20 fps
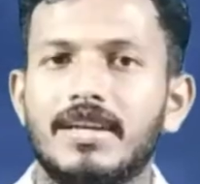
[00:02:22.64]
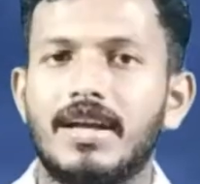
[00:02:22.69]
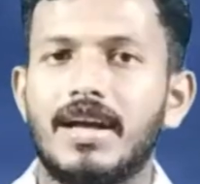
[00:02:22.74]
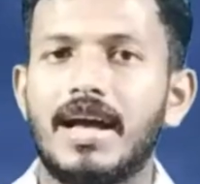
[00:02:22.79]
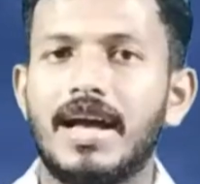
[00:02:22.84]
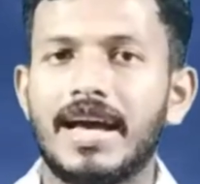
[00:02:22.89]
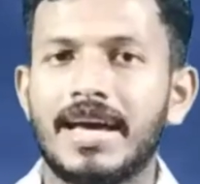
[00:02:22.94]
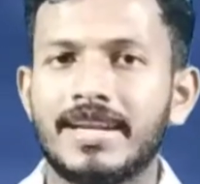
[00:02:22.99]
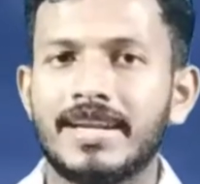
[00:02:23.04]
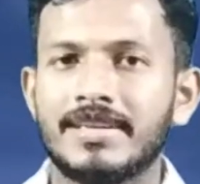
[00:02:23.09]

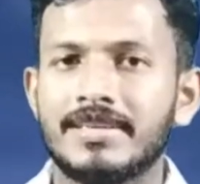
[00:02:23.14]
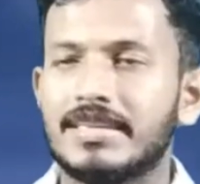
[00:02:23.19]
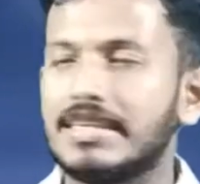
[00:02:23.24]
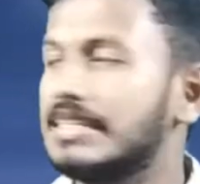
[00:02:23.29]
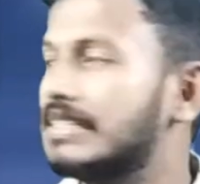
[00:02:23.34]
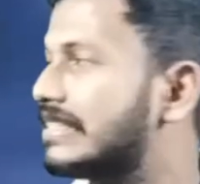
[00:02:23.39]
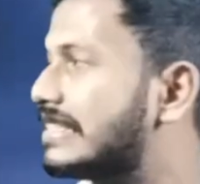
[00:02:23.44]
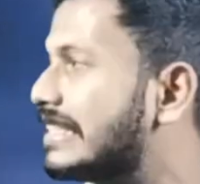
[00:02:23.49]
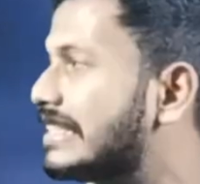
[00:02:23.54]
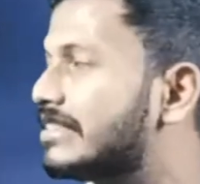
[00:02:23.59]

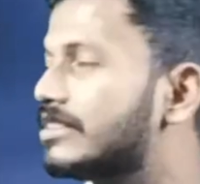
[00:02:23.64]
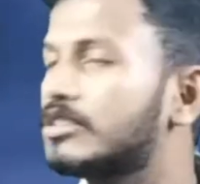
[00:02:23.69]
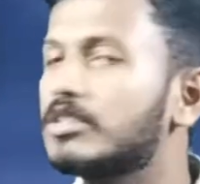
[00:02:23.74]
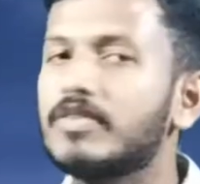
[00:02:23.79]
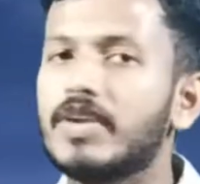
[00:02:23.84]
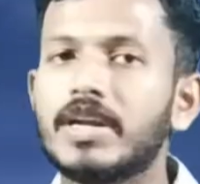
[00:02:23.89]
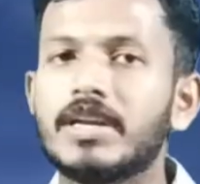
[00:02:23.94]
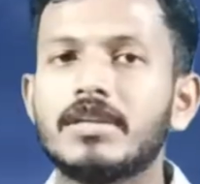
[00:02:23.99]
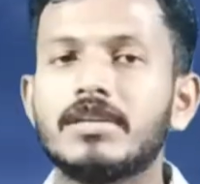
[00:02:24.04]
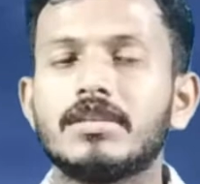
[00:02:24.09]
And sixth
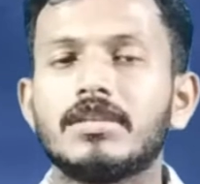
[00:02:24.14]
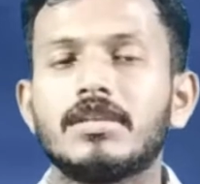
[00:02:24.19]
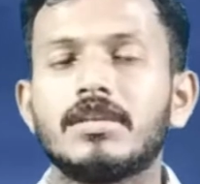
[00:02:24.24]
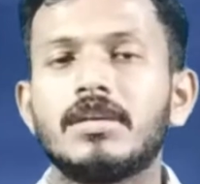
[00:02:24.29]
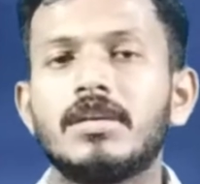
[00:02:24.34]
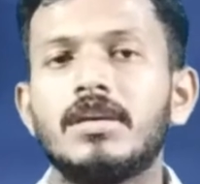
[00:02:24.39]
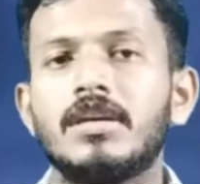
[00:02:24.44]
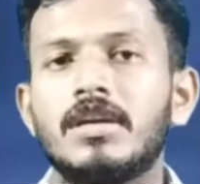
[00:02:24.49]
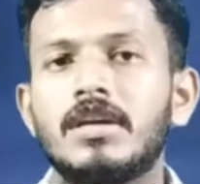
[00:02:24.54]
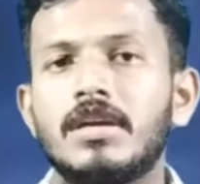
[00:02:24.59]
one,
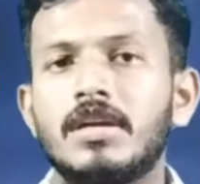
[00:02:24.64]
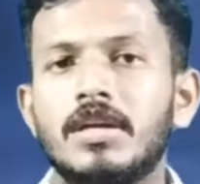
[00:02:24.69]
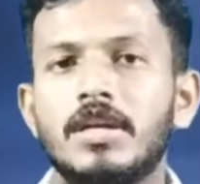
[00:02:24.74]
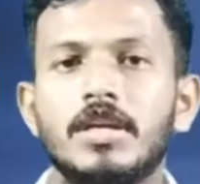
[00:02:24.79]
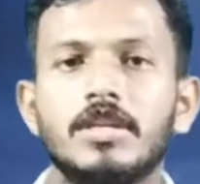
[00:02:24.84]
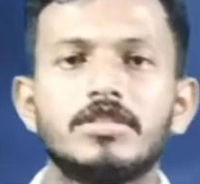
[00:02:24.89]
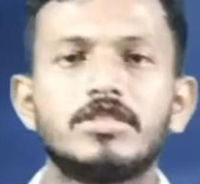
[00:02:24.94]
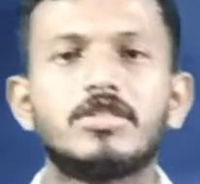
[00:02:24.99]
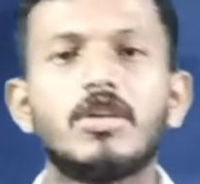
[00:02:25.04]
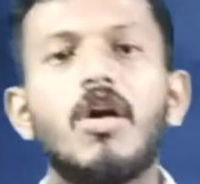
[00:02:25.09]

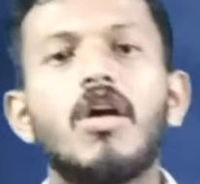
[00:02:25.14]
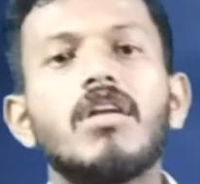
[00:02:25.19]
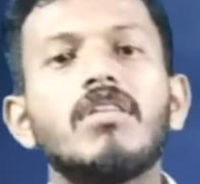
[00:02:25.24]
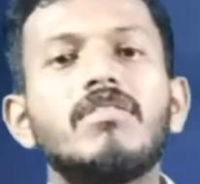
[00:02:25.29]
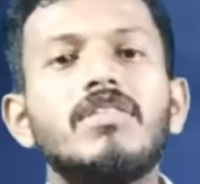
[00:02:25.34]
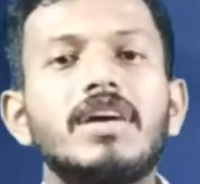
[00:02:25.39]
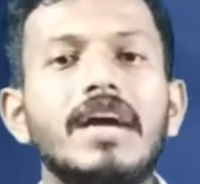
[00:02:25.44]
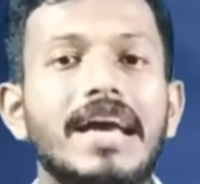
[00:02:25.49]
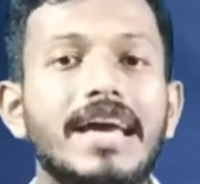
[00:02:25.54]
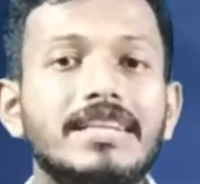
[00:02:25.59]

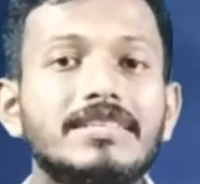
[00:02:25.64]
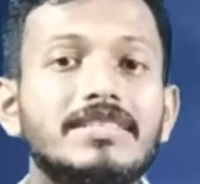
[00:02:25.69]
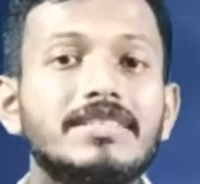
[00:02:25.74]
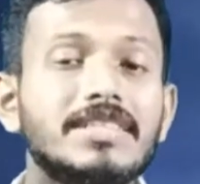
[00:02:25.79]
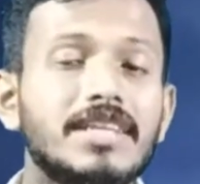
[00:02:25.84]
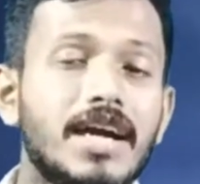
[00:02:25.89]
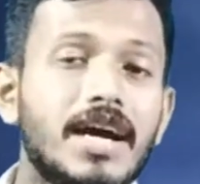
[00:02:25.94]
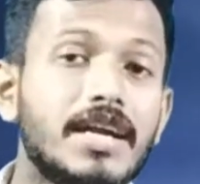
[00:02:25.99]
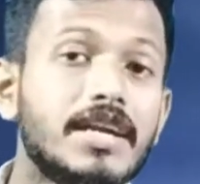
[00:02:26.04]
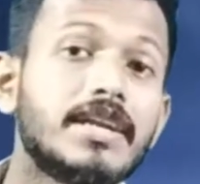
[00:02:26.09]
solve
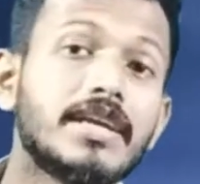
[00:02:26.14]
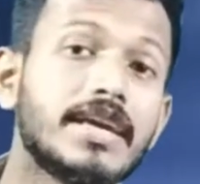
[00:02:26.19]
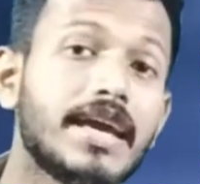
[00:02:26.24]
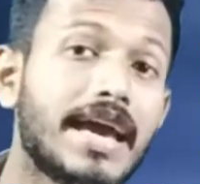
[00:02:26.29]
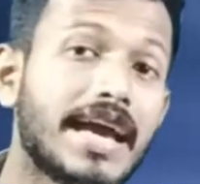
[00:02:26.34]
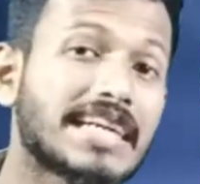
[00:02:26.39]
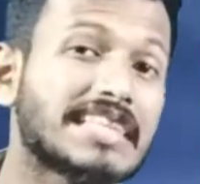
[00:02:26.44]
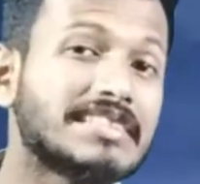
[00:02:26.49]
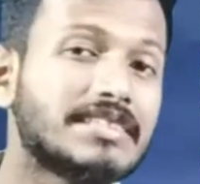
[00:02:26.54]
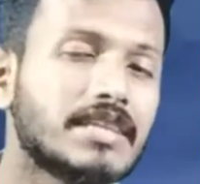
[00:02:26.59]
NCERT
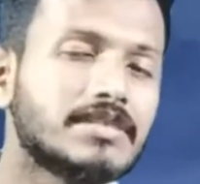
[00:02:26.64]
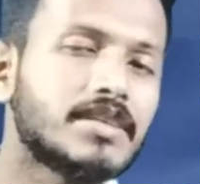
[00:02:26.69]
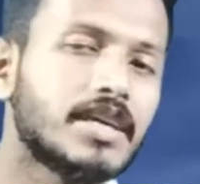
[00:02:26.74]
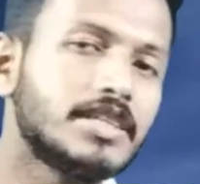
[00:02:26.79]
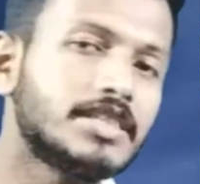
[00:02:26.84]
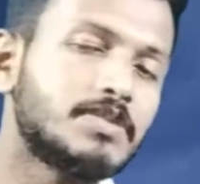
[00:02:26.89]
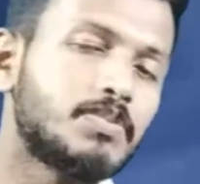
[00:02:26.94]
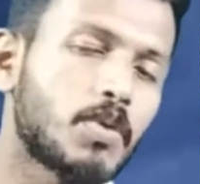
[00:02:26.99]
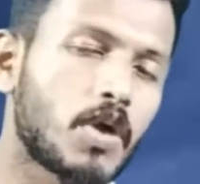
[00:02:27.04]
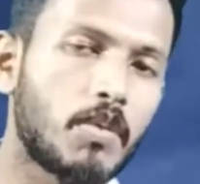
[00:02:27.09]

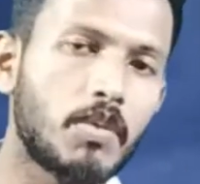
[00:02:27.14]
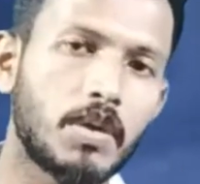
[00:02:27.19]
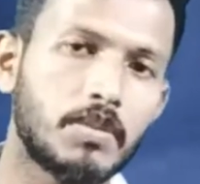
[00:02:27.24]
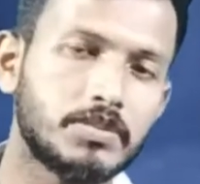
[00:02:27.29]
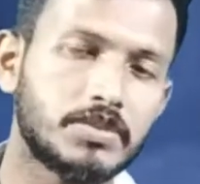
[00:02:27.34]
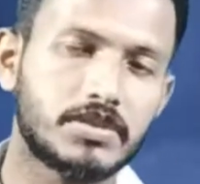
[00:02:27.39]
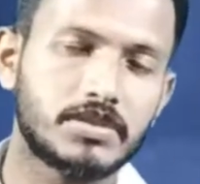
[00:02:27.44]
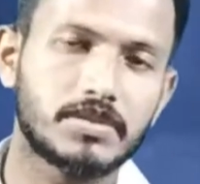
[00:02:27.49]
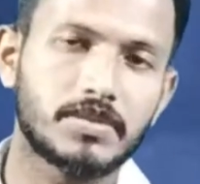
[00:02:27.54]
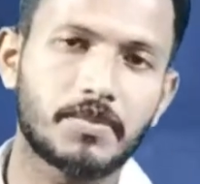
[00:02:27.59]
exercise
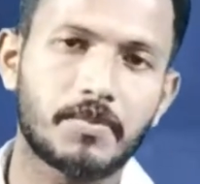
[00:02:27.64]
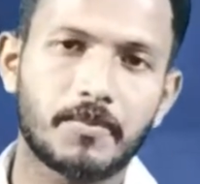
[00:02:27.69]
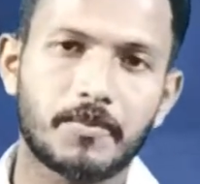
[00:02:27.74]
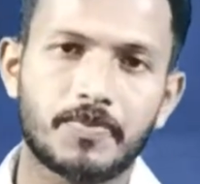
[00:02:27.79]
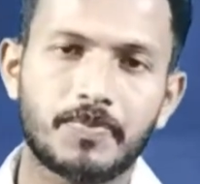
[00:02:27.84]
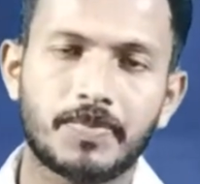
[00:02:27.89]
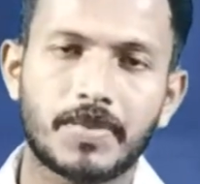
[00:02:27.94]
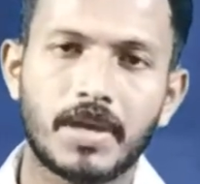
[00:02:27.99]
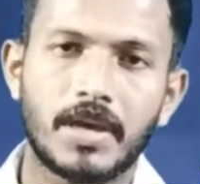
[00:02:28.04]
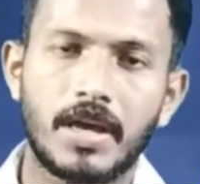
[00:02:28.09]
problems.
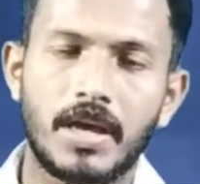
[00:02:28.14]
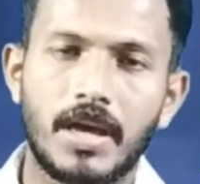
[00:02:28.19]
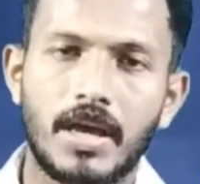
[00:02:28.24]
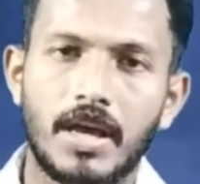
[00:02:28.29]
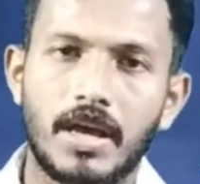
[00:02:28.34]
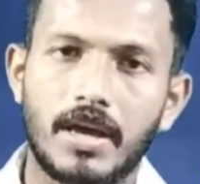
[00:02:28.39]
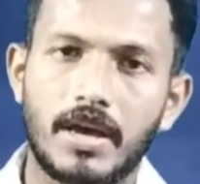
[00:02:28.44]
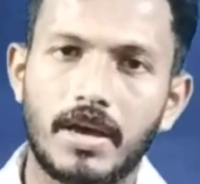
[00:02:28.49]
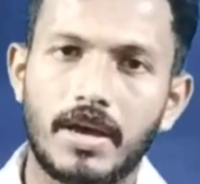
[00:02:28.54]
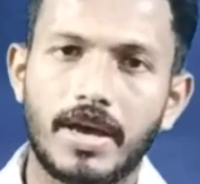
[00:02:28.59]

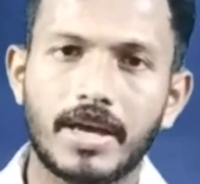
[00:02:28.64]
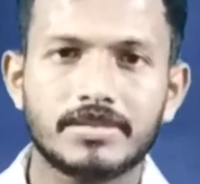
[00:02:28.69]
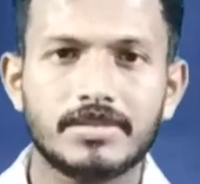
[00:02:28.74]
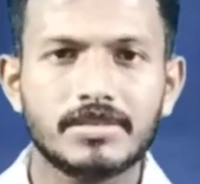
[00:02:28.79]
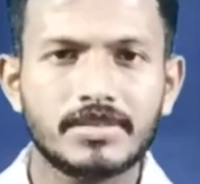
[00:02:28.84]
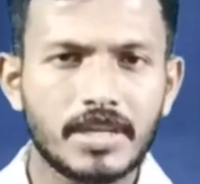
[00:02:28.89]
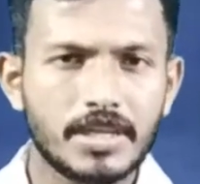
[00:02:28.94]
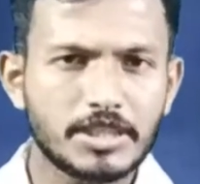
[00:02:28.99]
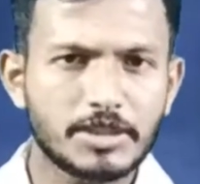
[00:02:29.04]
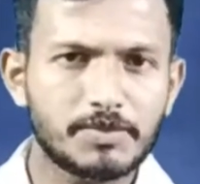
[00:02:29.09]

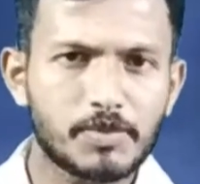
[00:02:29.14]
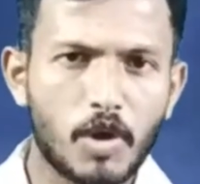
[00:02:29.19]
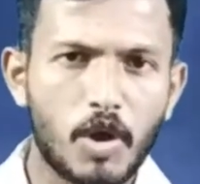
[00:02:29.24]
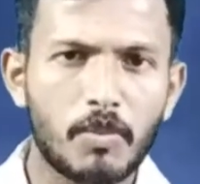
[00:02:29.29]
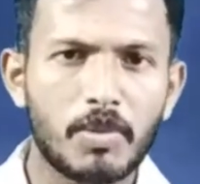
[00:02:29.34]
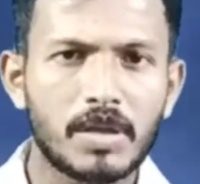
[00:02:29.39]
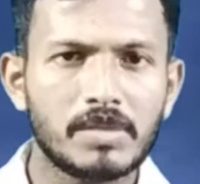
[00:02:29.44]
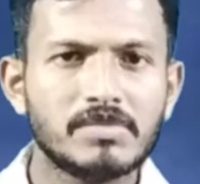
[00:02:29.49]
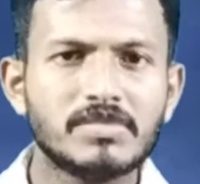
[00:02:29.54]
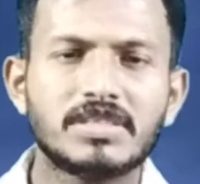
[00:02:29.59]
Exercise
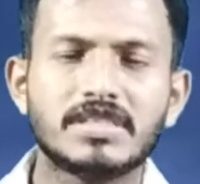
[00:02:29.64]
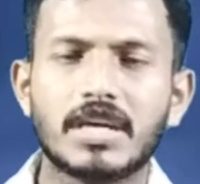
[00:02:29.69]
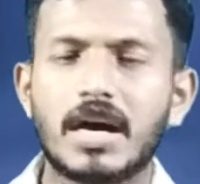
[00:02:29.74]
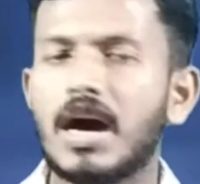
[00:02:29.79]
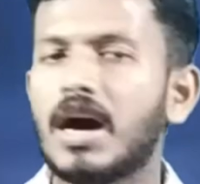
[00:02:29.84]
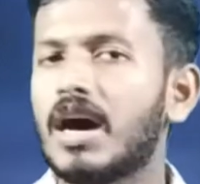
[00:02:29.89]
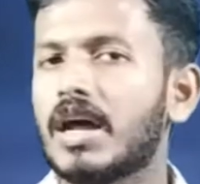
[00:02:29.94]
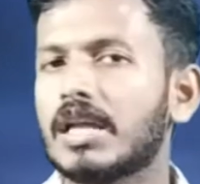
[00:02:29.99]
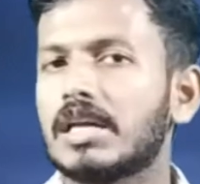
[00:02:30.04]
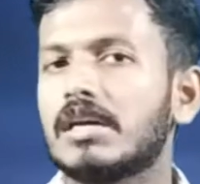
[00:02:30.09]
problems
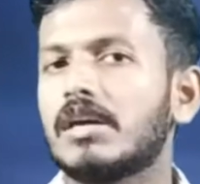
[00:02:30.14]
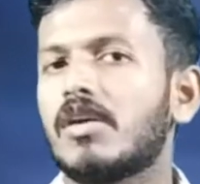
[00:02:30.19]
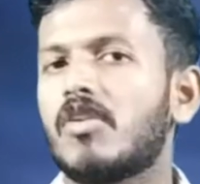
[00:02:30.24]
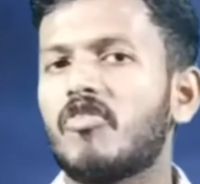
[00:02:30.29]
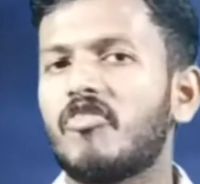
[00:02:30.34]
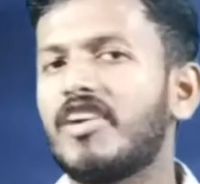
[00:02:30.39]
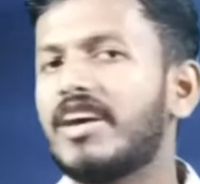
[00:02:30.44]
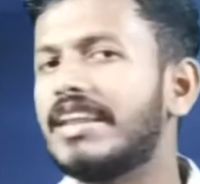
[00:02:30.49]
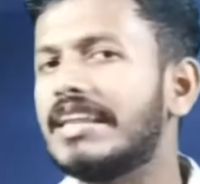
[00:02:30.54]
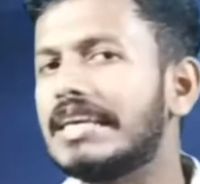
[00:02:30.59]
are
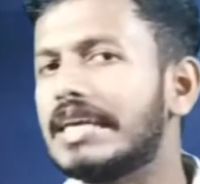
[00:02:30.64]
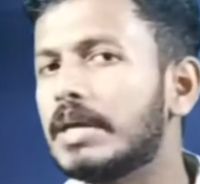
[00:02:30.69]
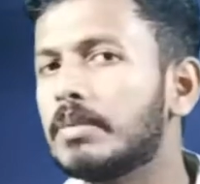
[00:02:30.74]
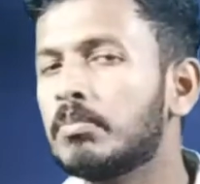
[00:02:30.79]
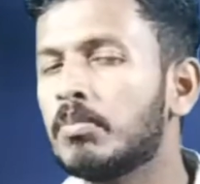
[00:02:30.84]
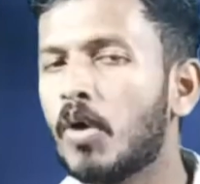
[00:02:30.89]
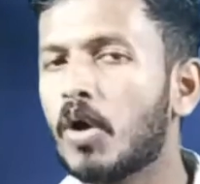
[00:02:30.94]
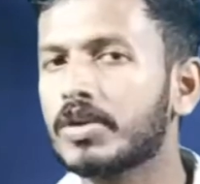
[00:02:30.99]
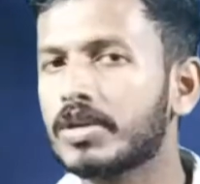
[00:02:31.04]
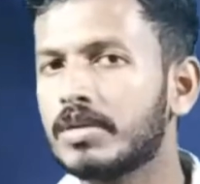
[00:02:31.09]
very
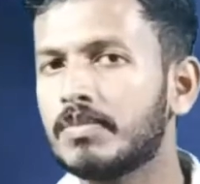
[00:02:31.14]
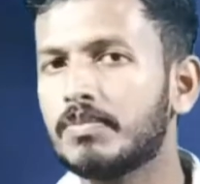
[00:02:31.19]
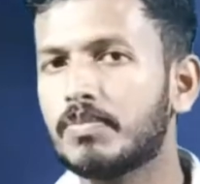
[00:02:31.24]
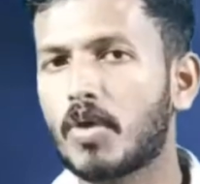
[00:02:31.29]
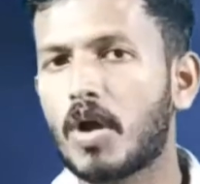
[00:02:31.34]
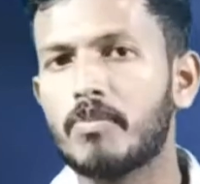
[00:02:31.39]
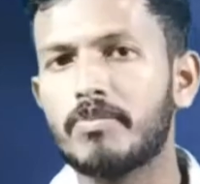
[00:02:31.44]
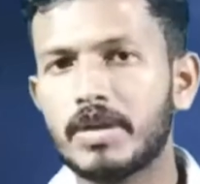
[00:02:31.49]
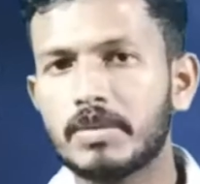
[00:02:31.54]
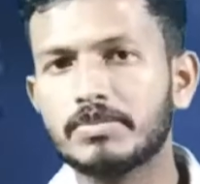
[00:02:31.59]
important
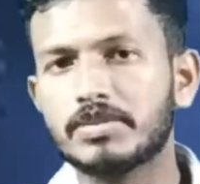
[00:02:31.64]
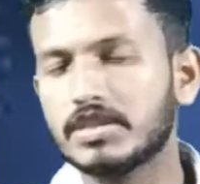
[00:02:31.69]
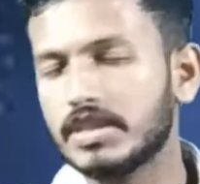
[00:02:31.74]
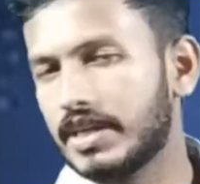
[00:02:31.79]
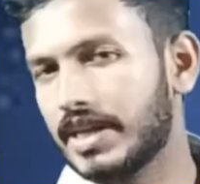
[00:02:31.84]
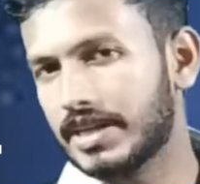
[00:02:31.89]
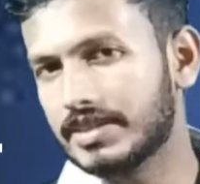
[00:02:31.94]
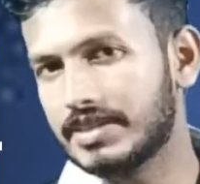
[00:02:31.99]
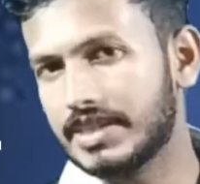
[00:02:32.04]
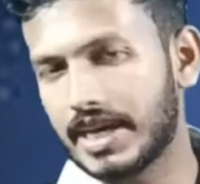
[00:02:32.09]
problems
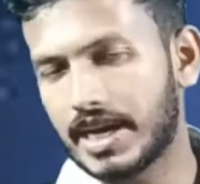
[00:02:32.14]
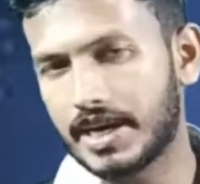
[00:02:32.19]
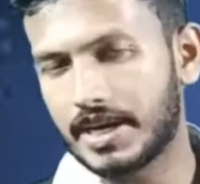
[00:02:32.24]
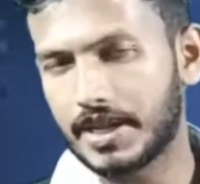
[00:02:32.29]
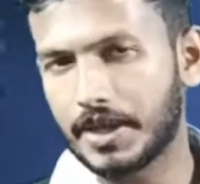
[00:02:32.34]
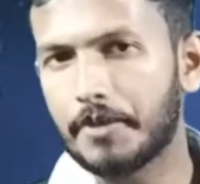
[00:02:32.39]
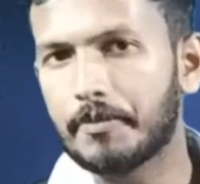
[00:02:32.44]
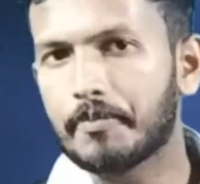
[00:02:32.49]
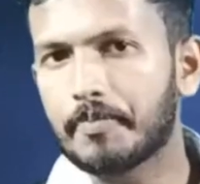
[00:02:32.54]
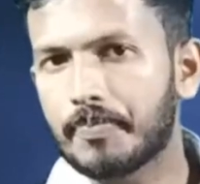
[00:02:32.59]
in
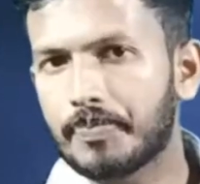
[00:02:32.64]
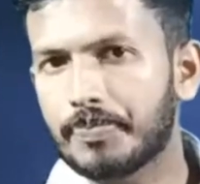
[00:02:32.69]
NCERT.